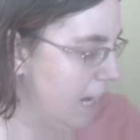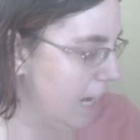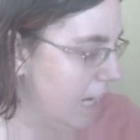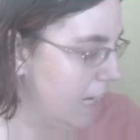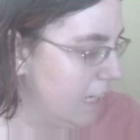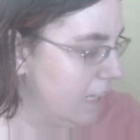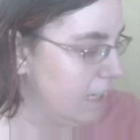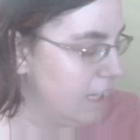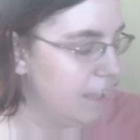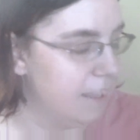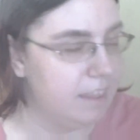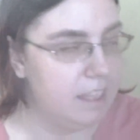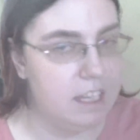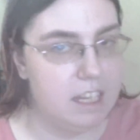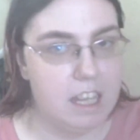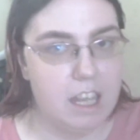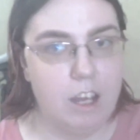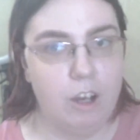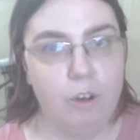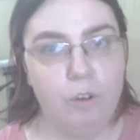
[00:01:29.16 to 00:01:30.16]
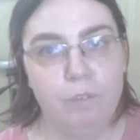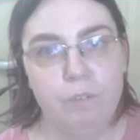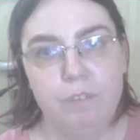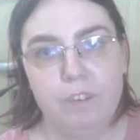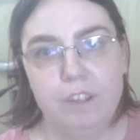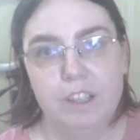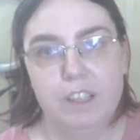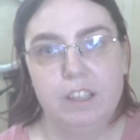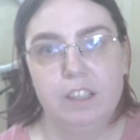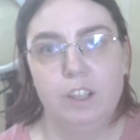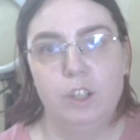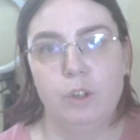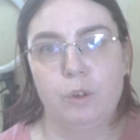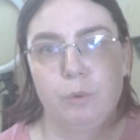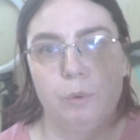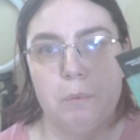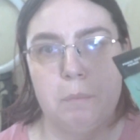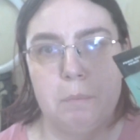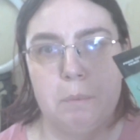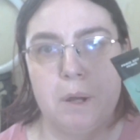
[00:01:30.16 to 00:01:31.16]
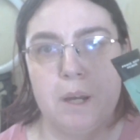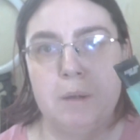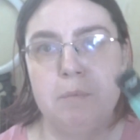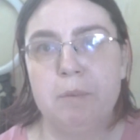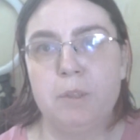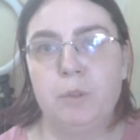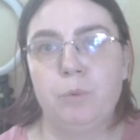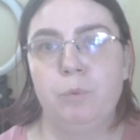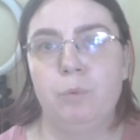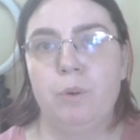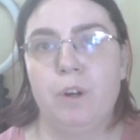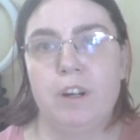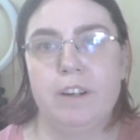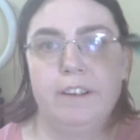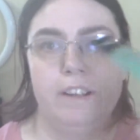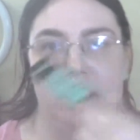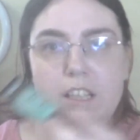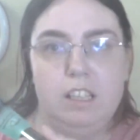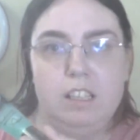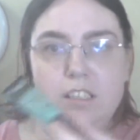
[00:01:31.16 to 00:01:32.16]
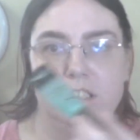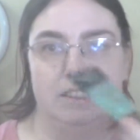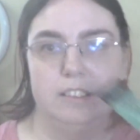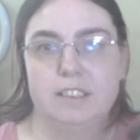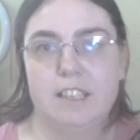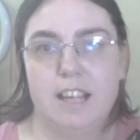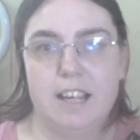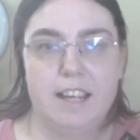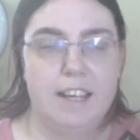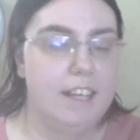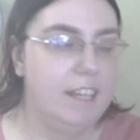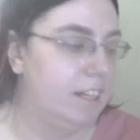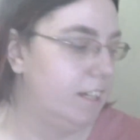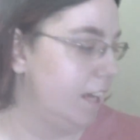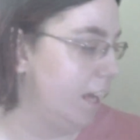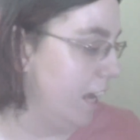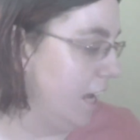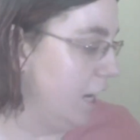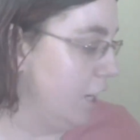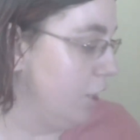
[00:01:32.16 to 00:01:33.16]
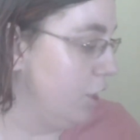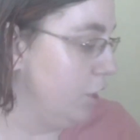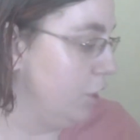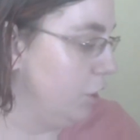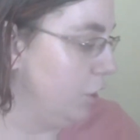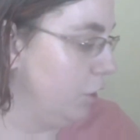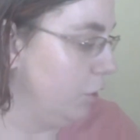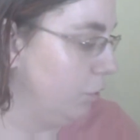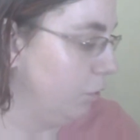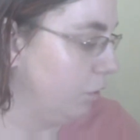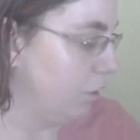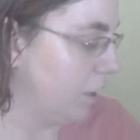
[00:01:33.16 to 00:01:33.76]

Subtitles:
and the e.l.f. Grip Primer, one on each side, and use